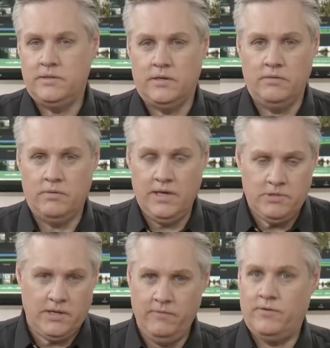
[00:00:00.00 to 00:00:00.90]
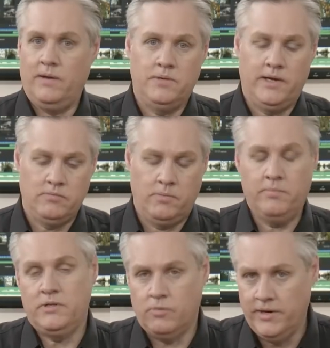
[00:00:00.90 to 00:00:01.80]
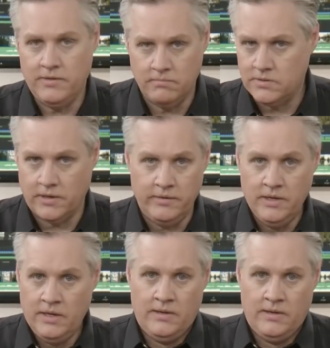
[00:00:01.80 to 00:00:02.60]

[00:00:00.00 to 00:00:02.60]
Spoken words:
so keep checking for updates. We'll probably tweet them, so